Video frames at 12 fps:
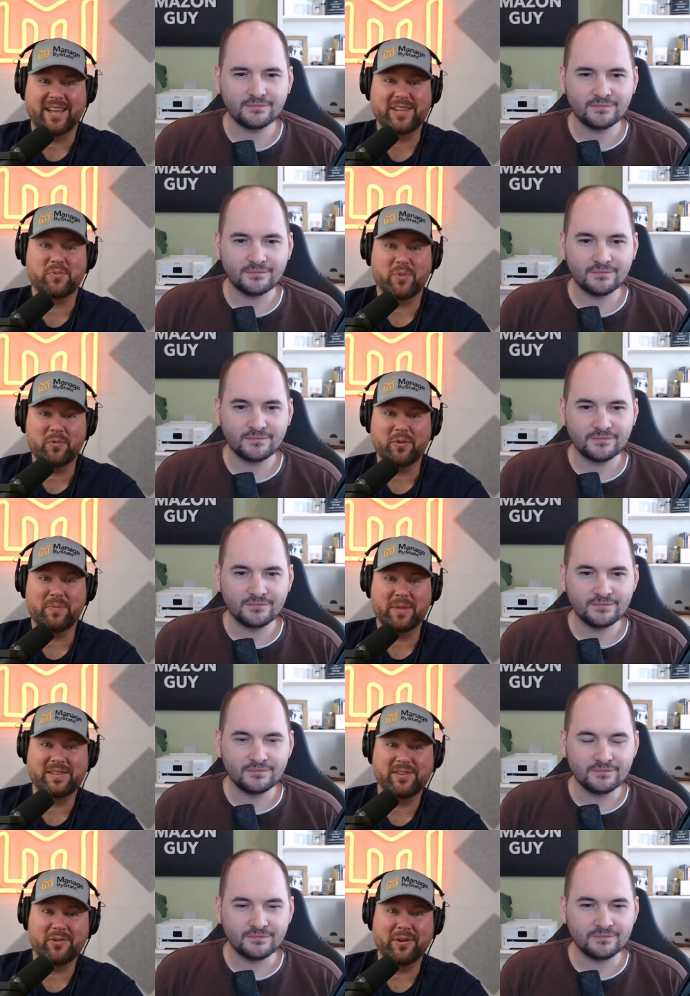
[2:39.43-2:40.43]
Speaker 1: That's what we've
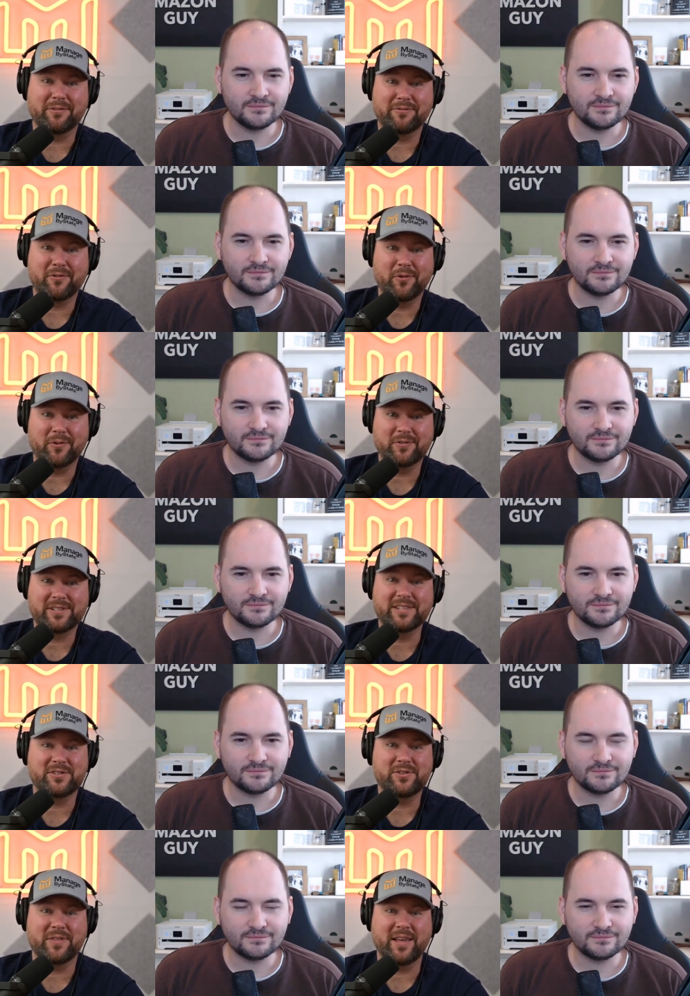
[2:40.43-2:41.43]
been doing
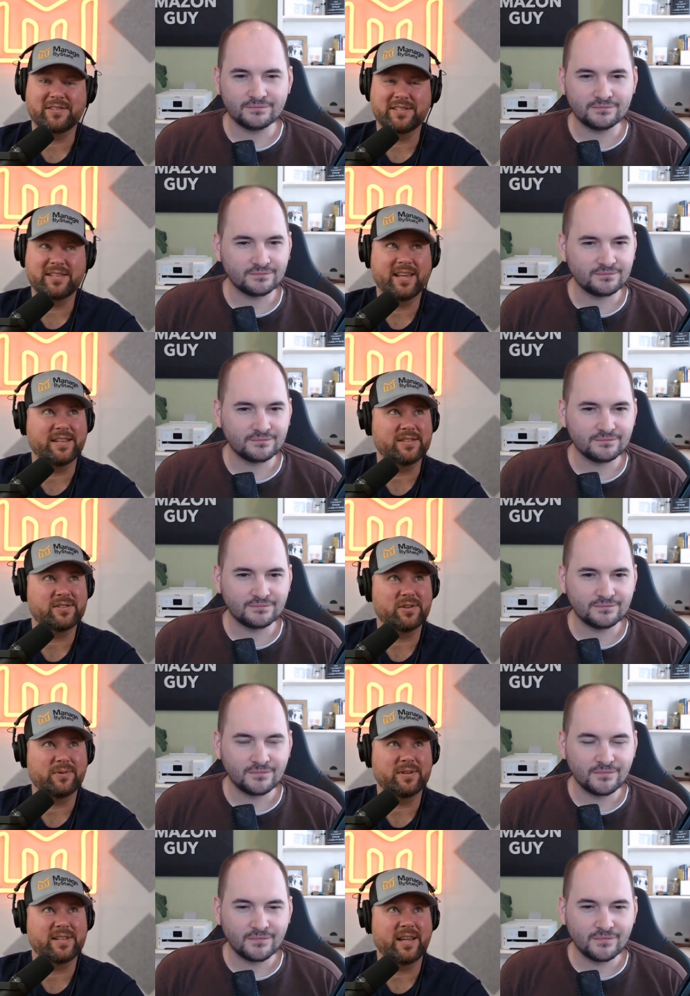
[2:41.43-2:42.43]
since 2010.
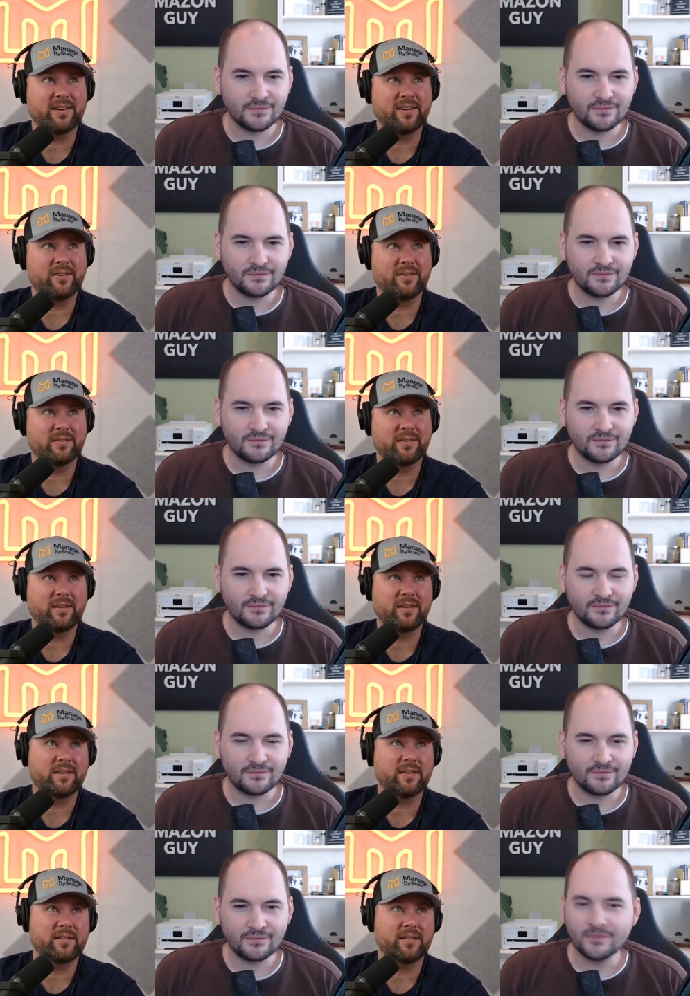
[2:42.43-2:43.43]
So what is that?
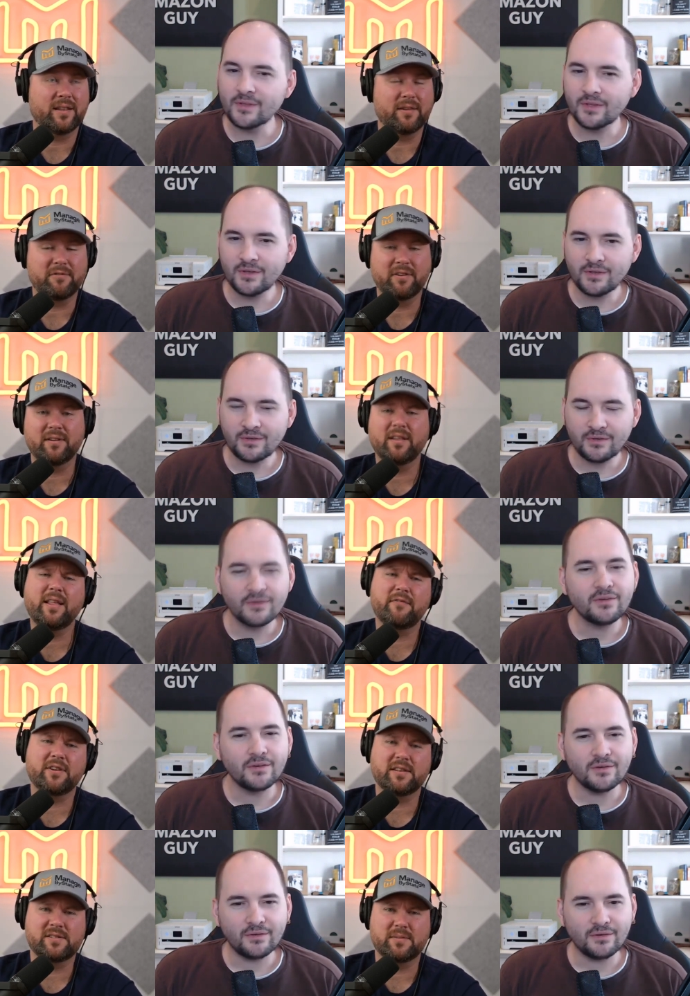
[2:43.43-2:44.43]
11
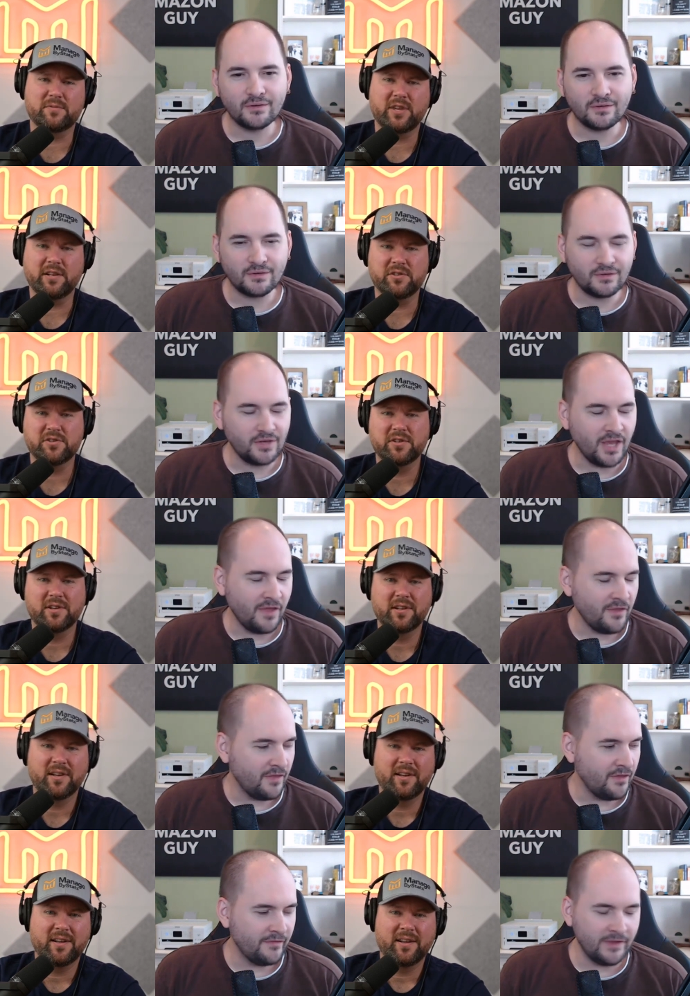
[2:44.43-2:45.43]
and some change.
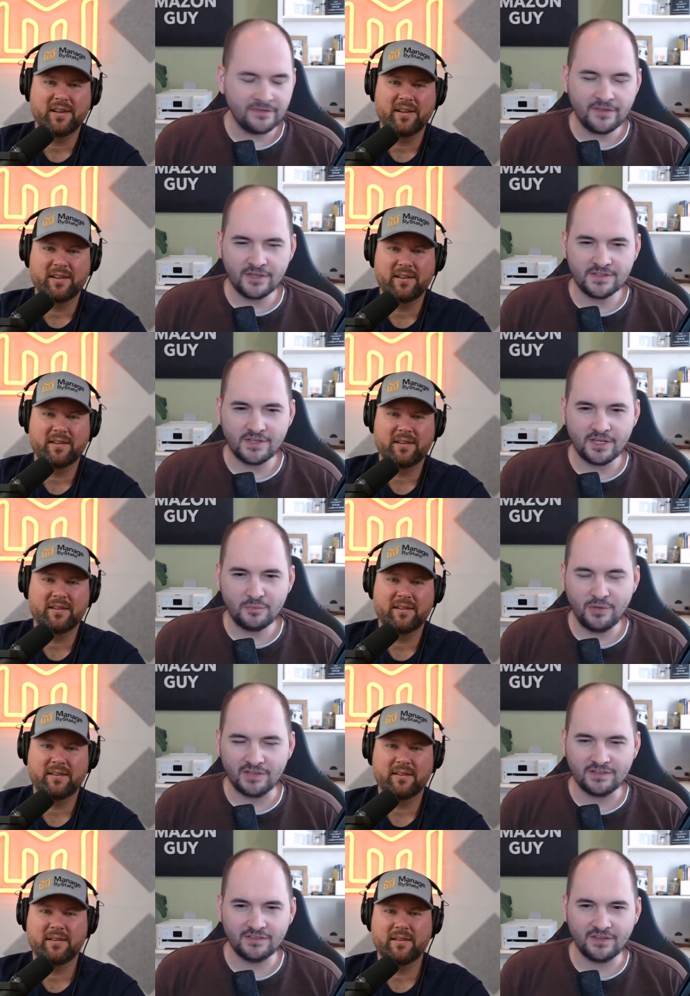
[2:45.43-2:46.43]
Speaker 2: And then
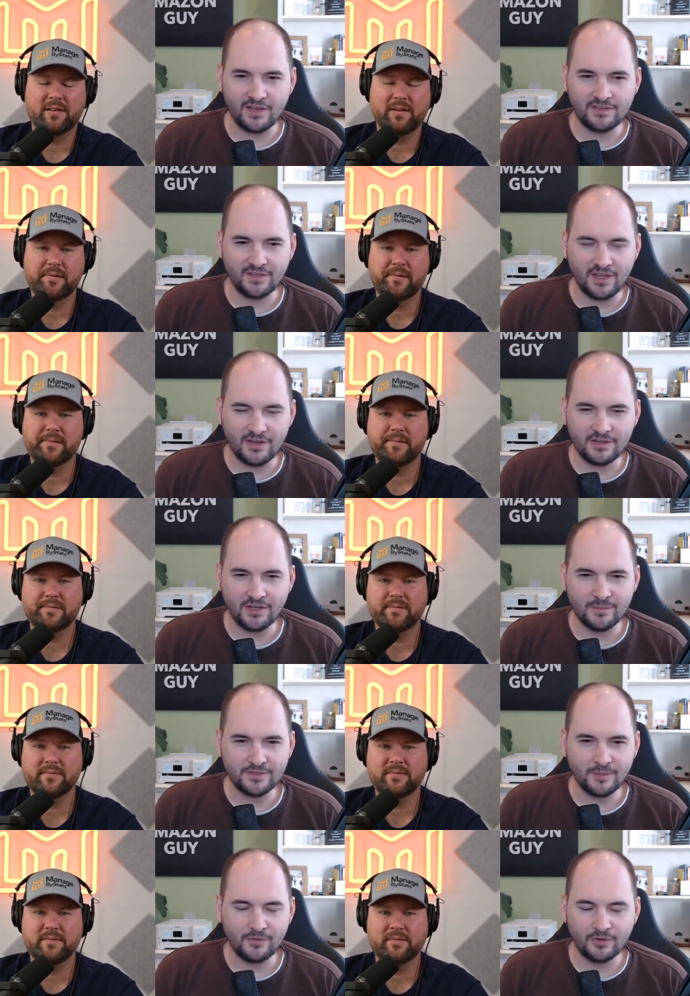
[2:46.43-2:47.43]
things like pesticides
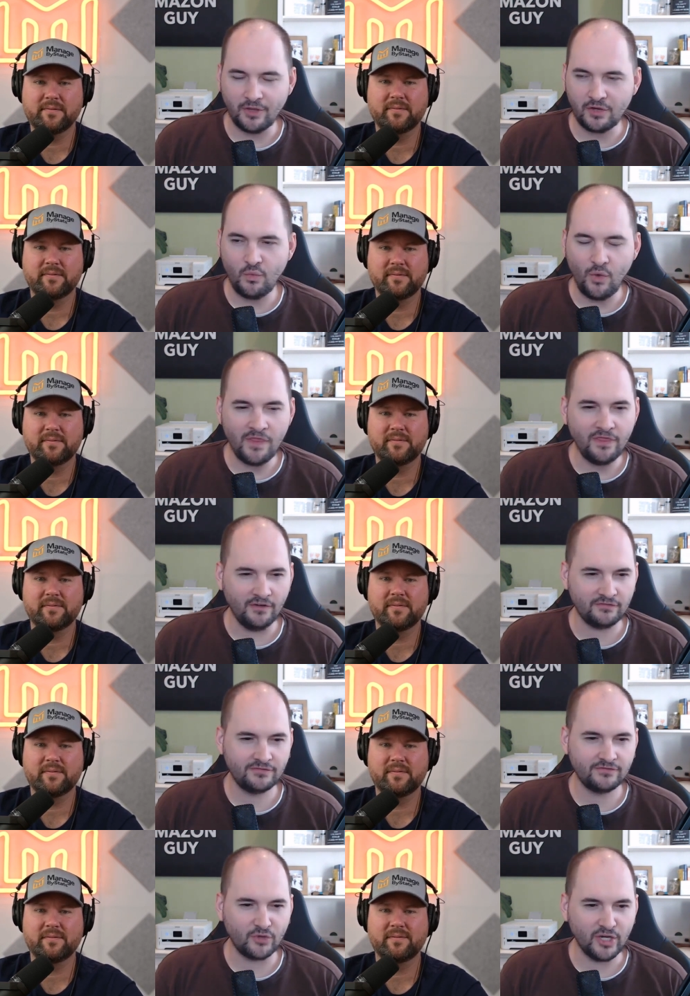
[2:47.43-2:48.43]
gating comes up, and you're like,
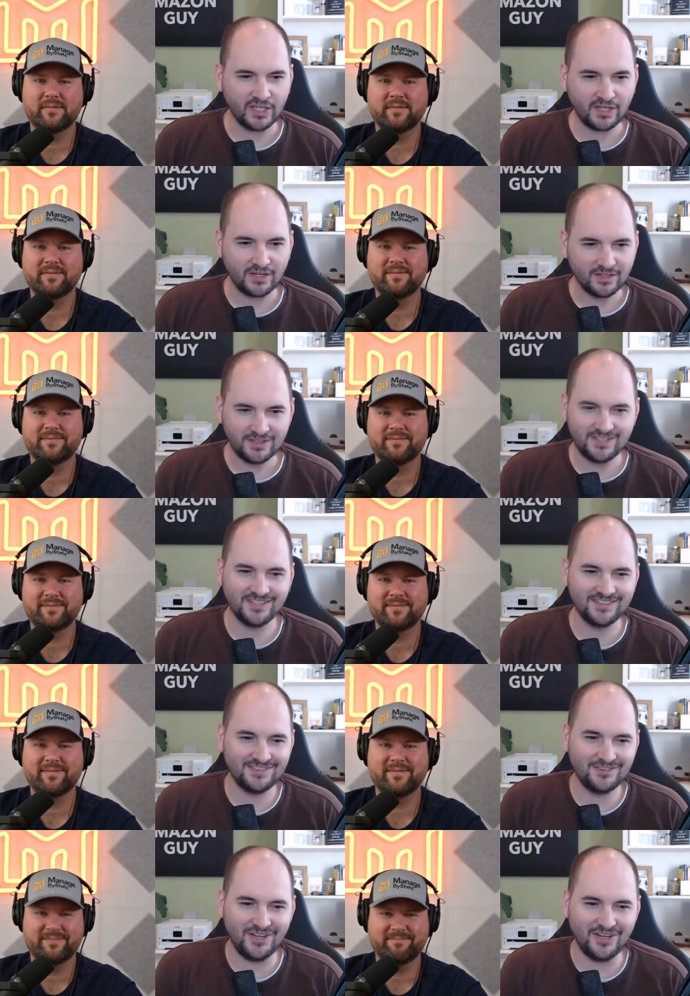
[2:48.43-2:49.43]
what the frick?
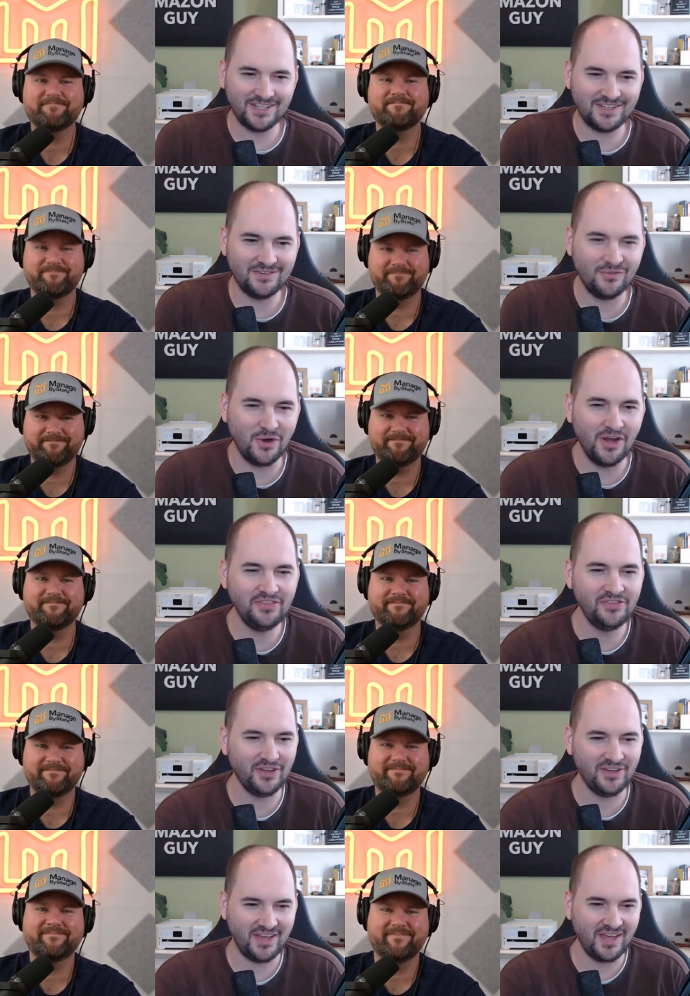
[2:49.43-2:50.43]
Like,
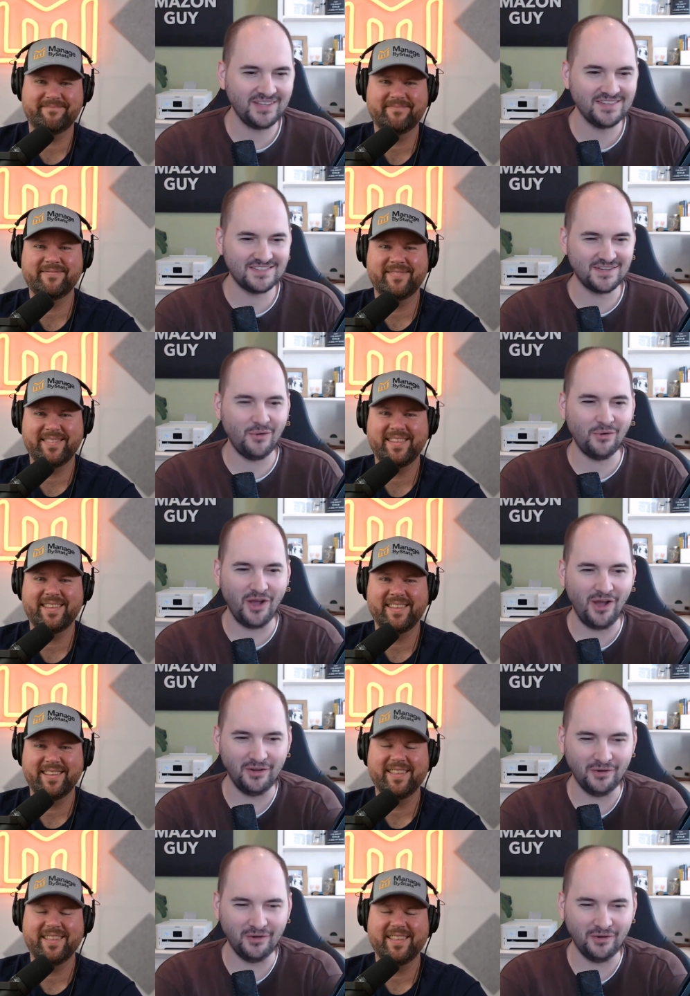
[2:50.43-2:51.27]
what the heck is